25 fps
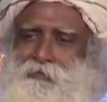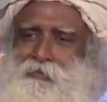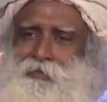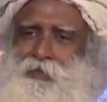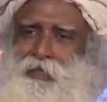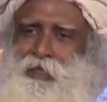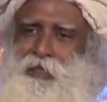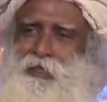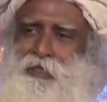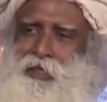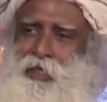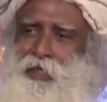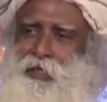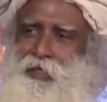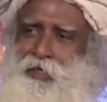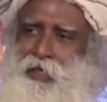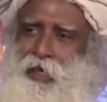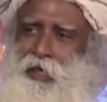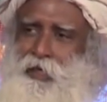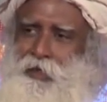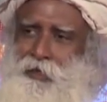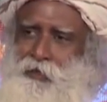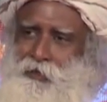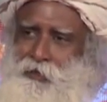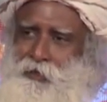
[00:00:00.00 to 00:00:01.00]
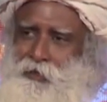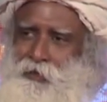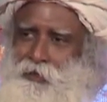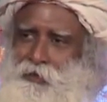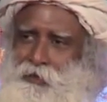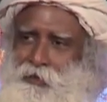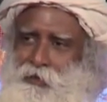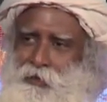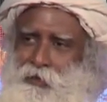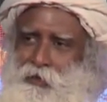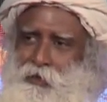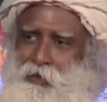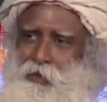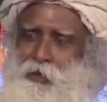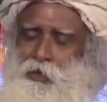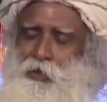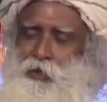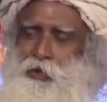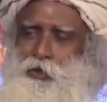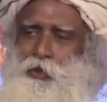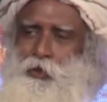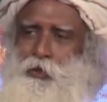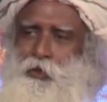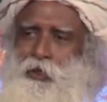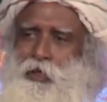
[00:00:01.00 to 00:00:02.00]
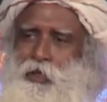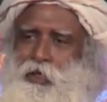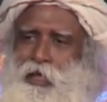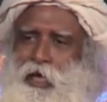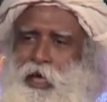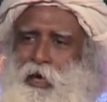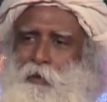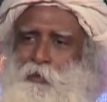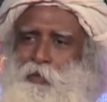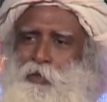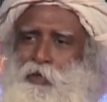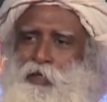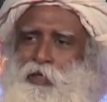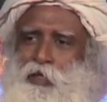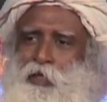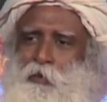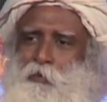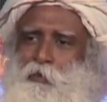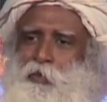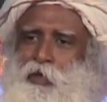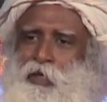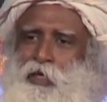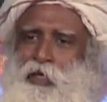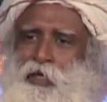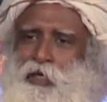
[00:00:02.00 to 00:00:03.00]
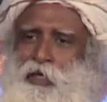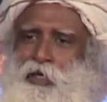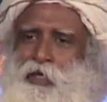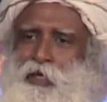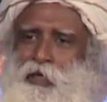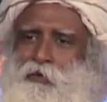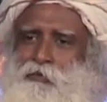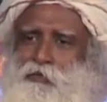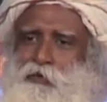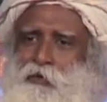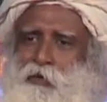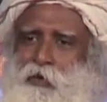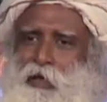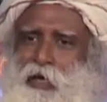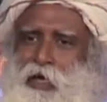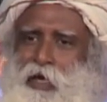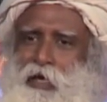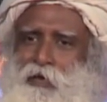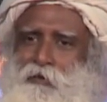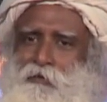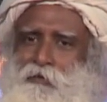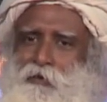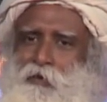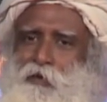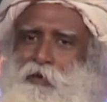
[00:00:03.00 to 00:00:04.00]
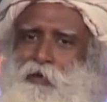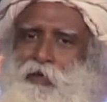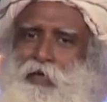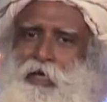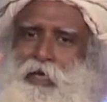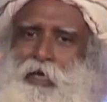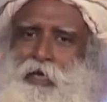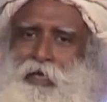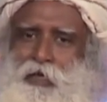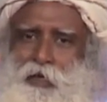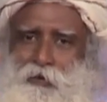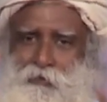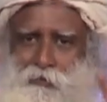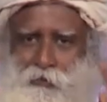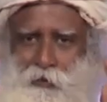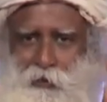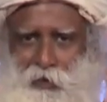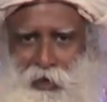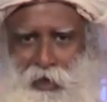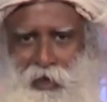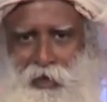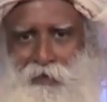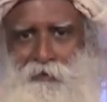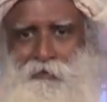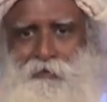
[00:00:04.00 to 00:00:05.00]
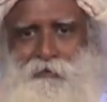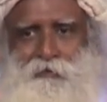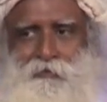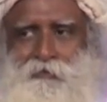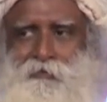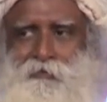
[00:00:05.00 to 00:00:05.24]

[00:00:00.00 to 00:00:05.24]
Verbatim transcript: in its entirety, should it happen at the beginning of your life or the end of your life?